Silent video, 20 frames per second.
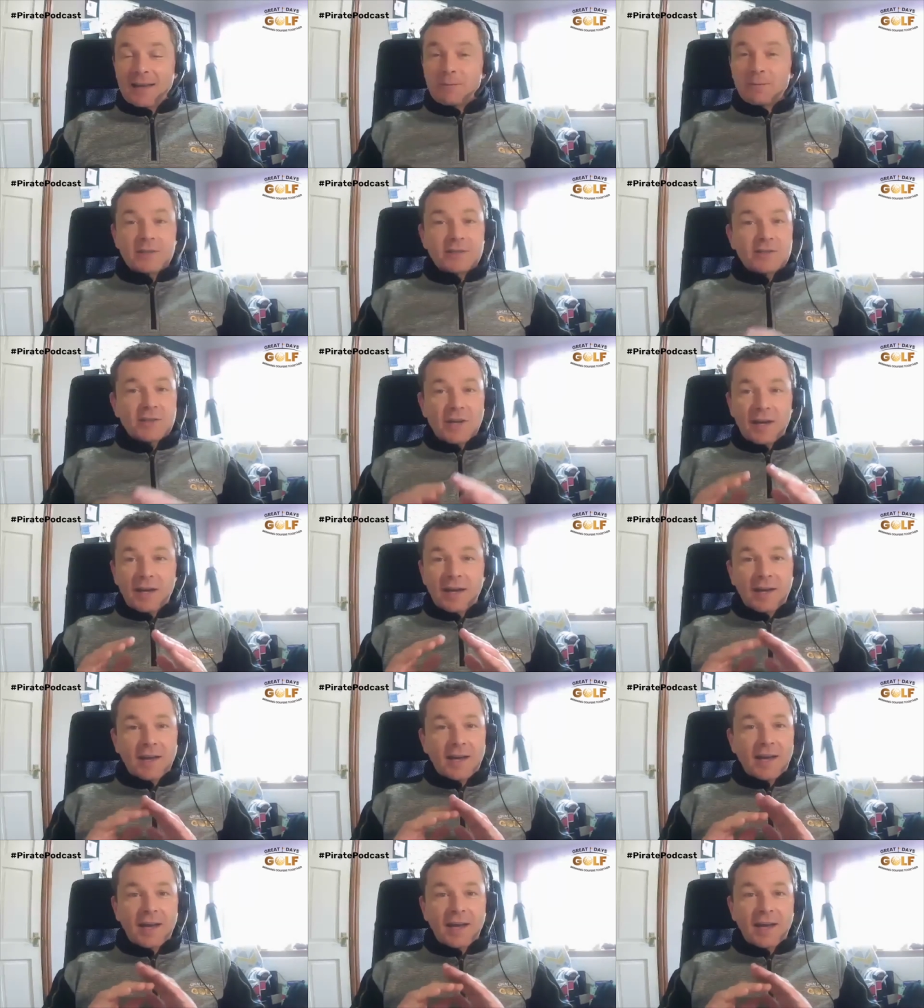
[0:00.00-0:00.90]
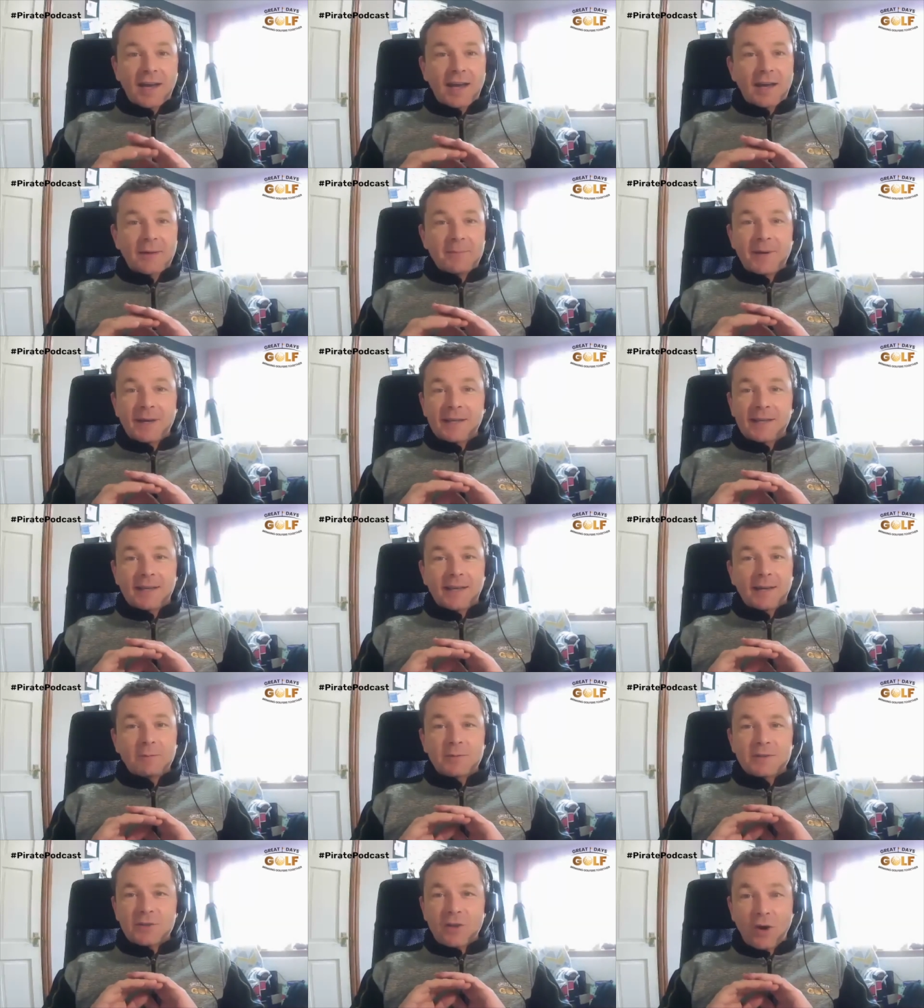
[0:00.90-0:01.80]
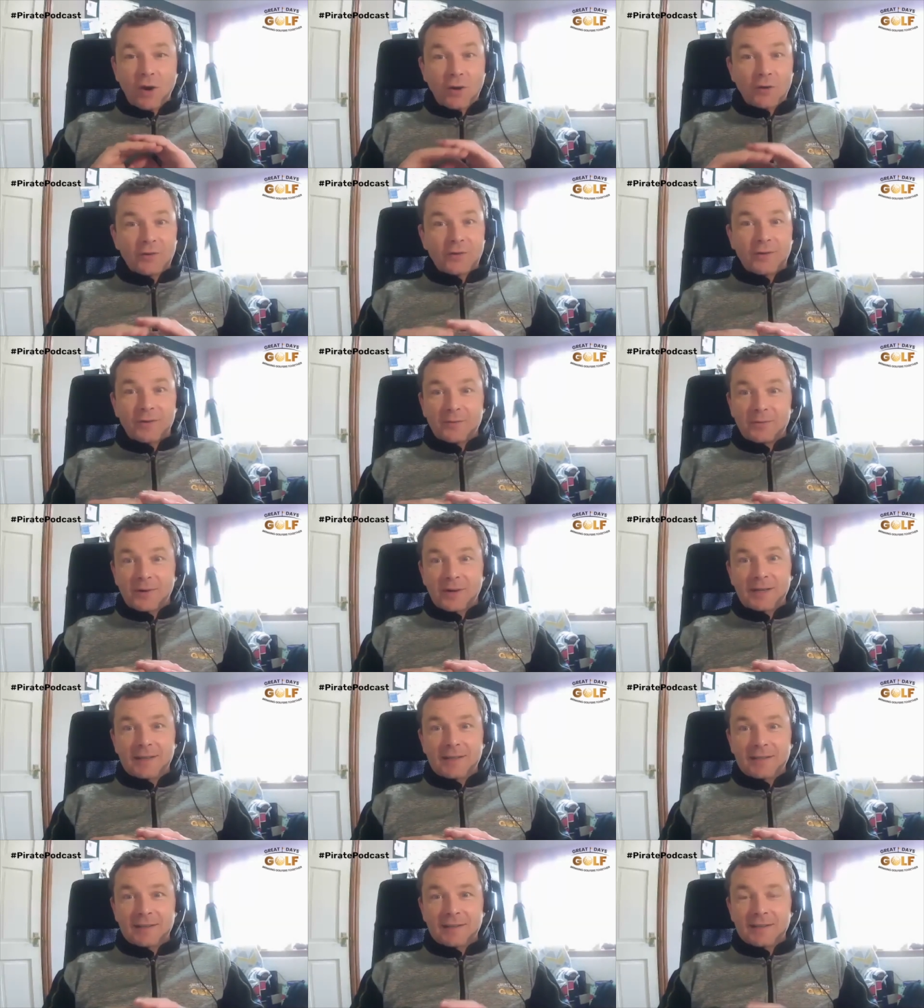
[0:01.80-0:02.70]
was, happening. Mike, I was on, right?